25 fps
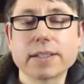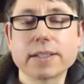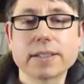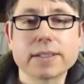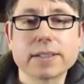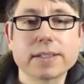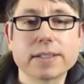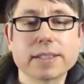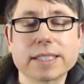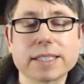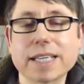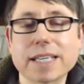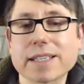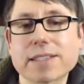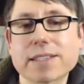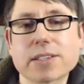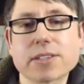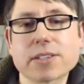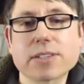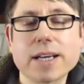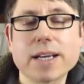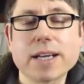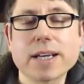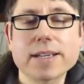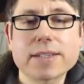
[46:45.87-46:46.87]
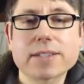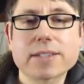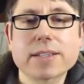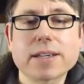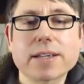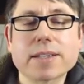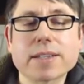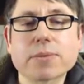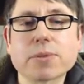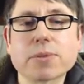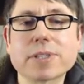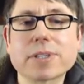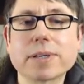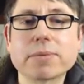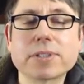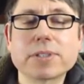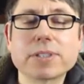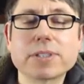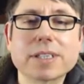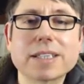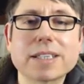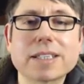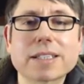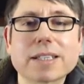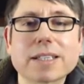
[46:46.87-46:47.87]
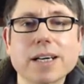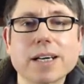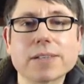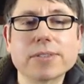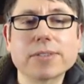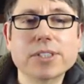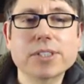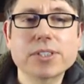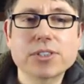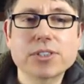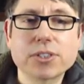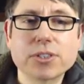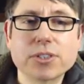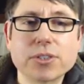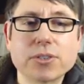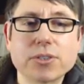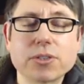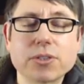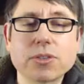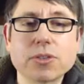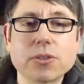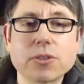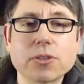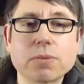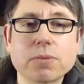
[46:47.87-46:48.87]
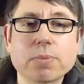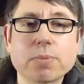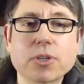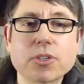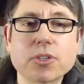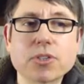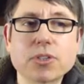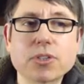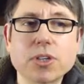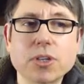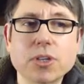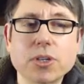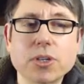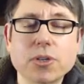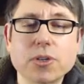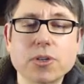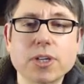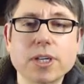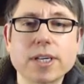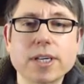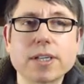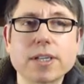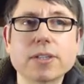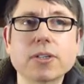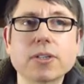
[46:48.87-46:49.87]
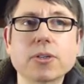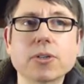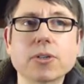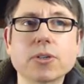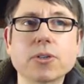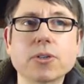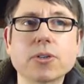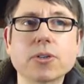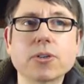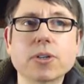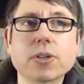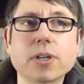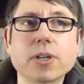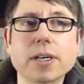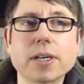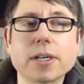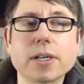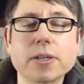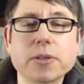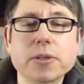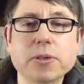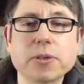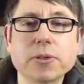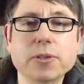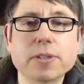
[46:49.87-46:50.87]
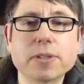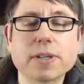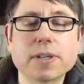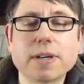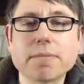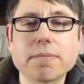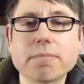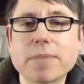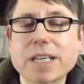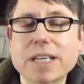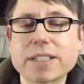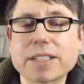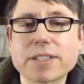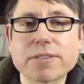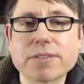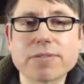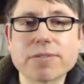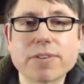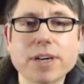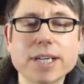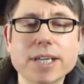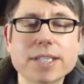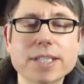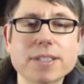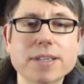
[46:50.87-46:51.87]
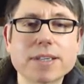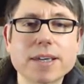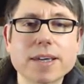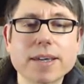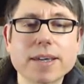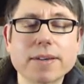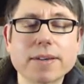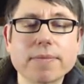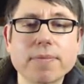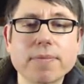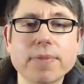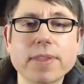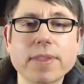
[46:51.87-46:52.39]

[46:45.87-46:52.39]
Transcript: yes, so that's what I would encourage you to pursue in your own melody writing,